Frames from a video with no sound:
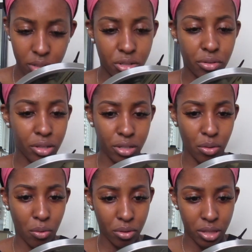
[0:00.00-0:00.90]
during this
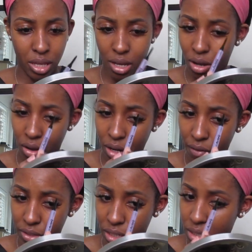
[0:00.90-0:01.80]
whole thing, all
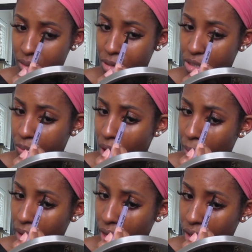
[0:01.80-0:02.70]
I've seen is a bunch of
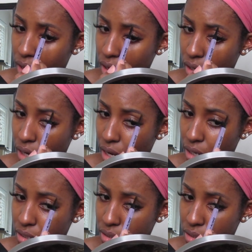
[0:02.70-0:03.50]
propaganda online.